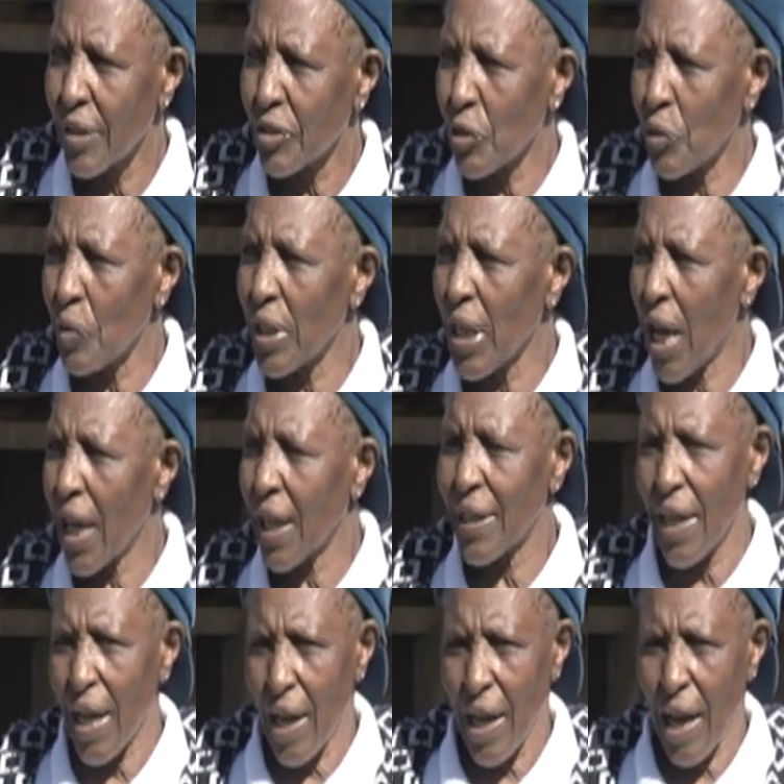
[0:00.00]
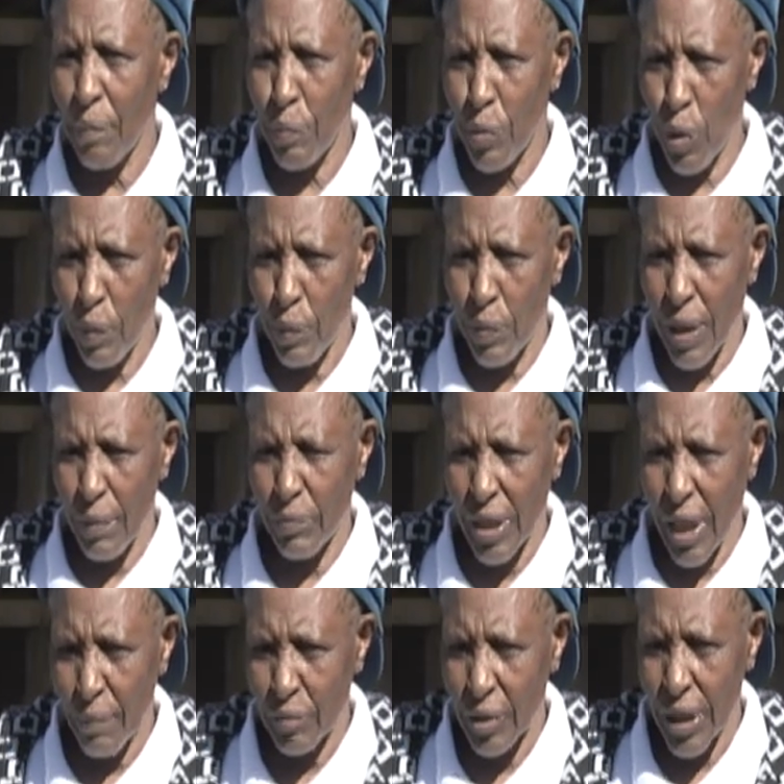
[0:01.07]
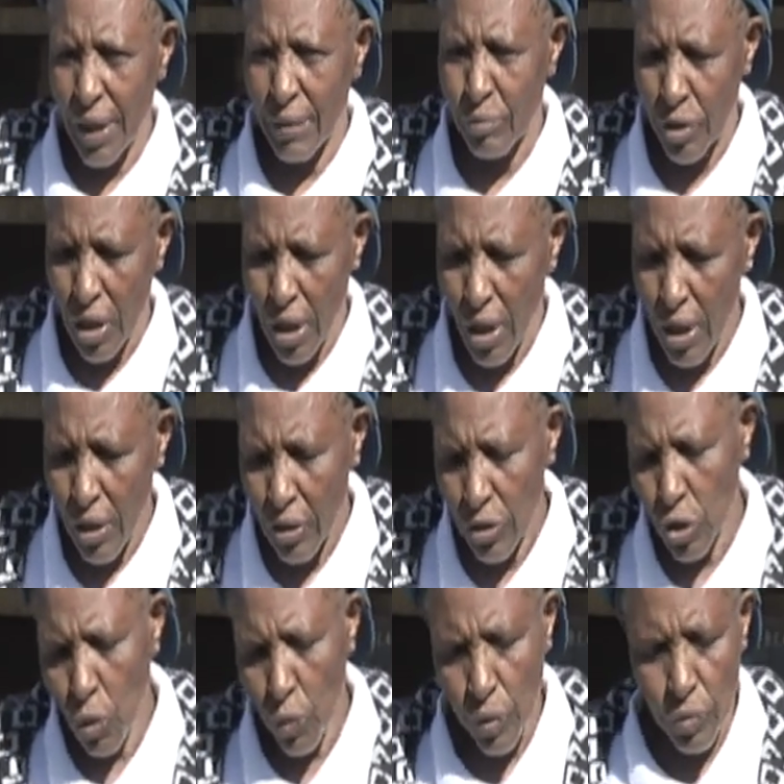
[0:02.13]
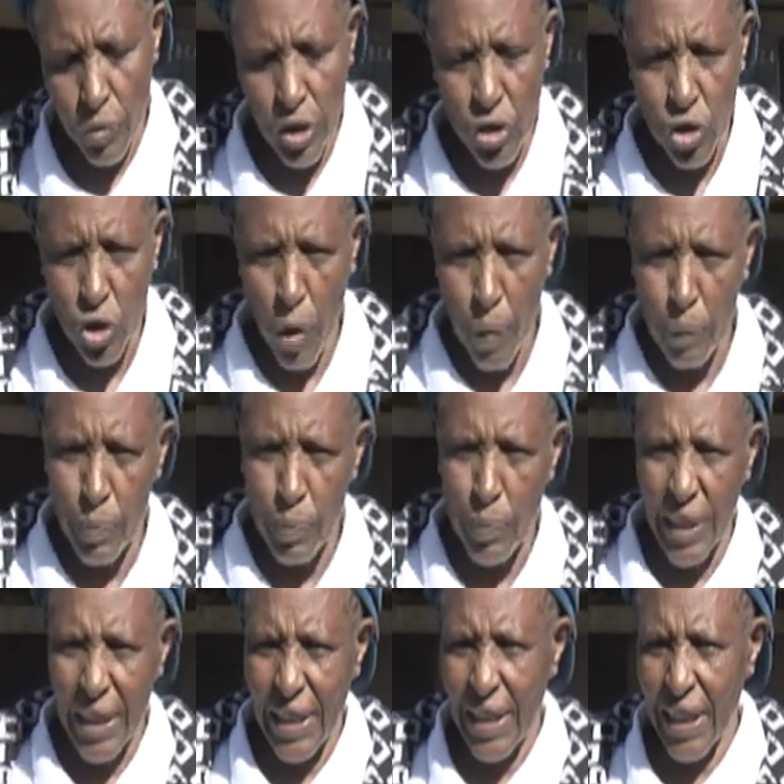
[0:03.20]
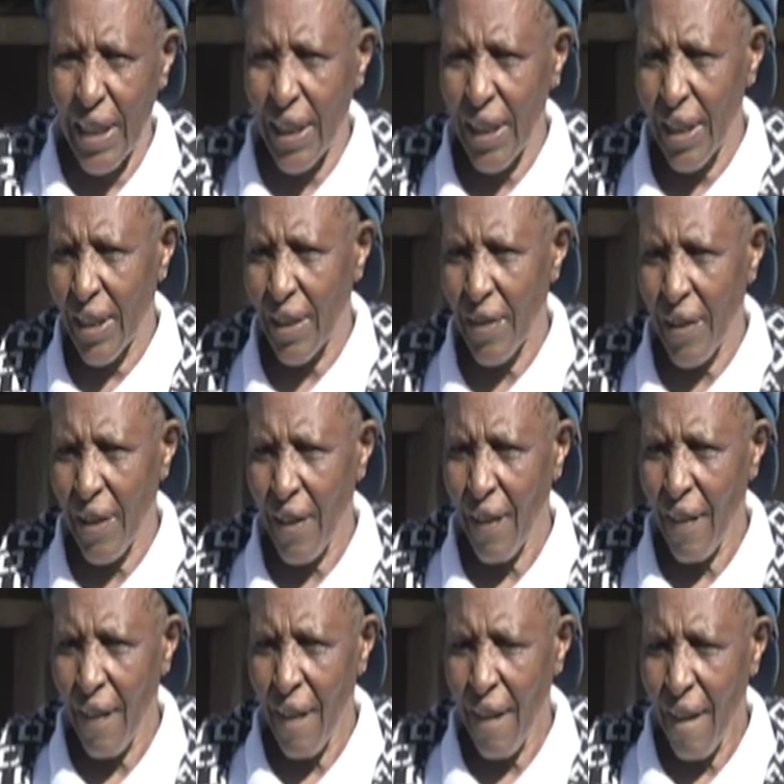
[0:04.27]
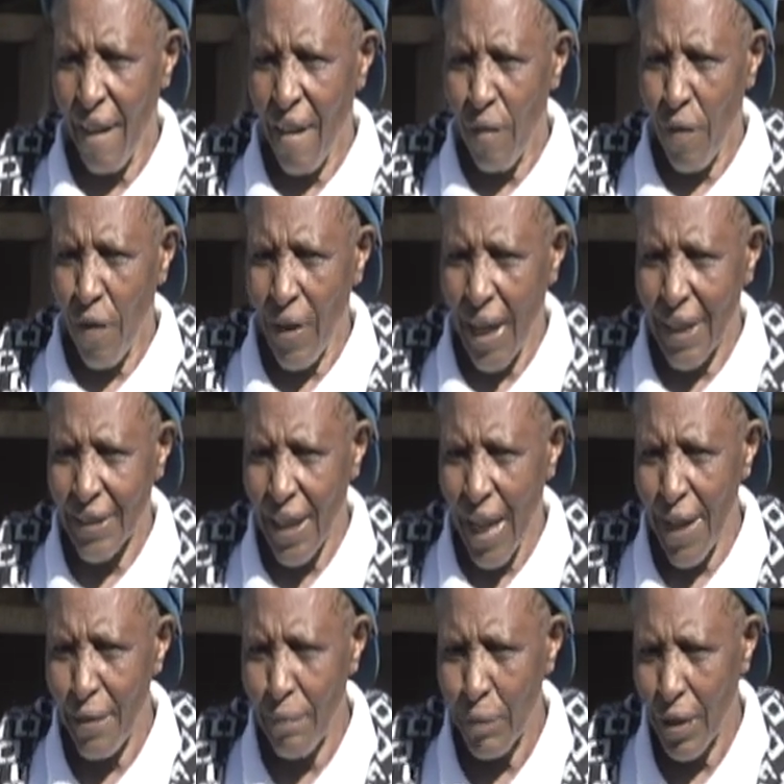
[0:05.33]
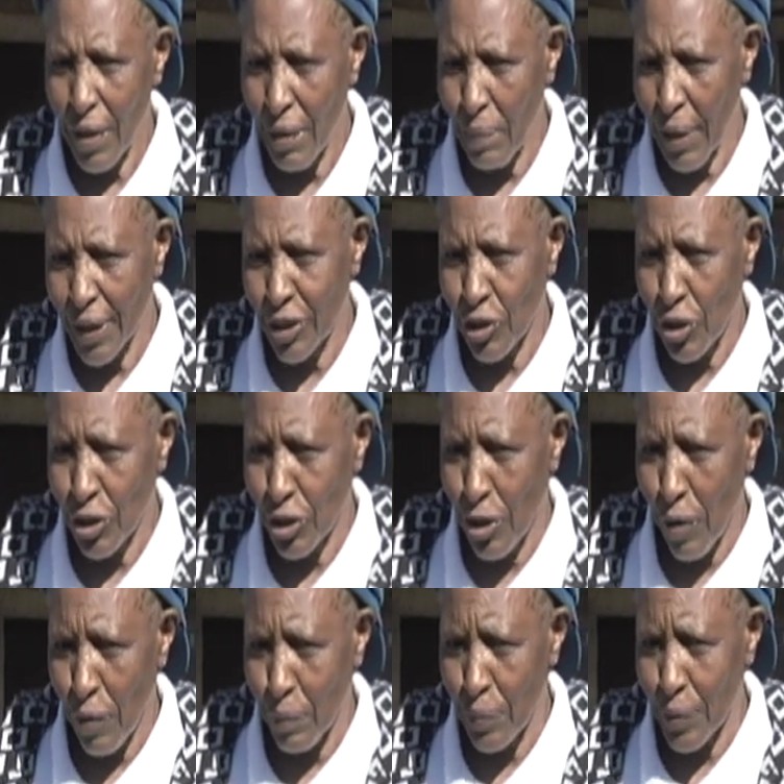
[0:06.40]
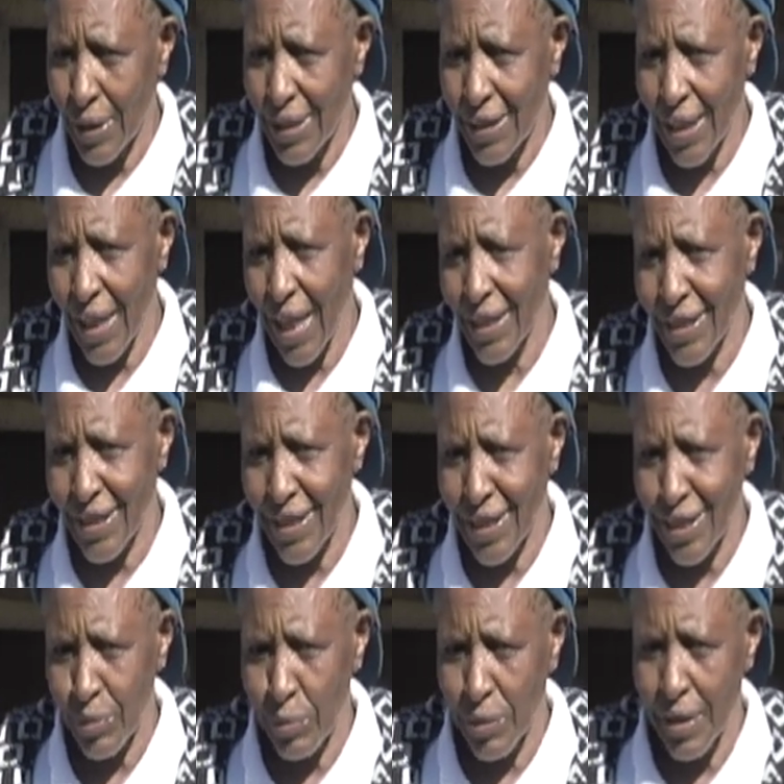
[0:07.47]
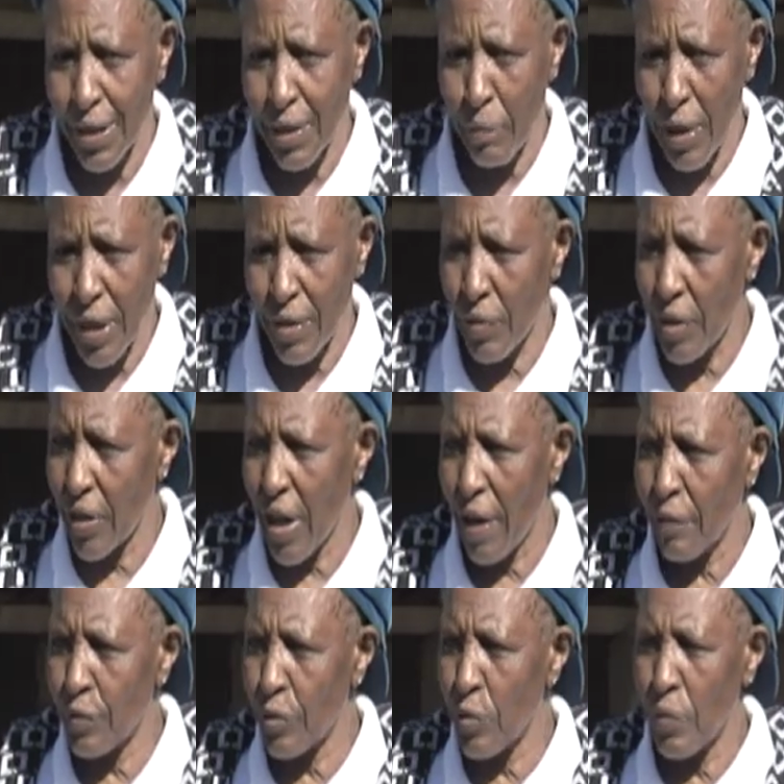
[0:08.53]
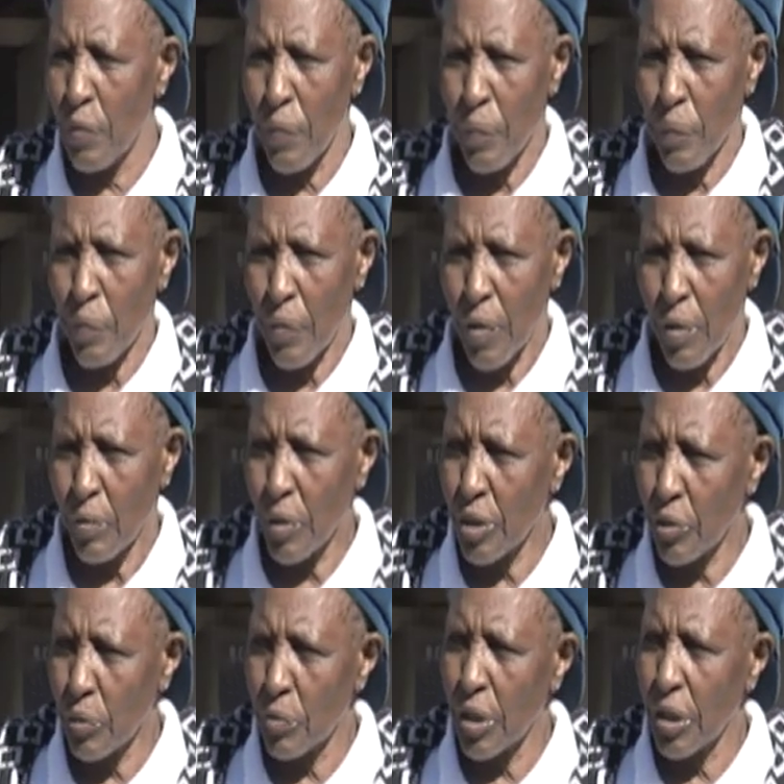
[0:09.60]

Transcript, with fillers: So we had a, a problem sometimes. So we would stop breeding for a time, but not completely. At least we would remain with a few, which would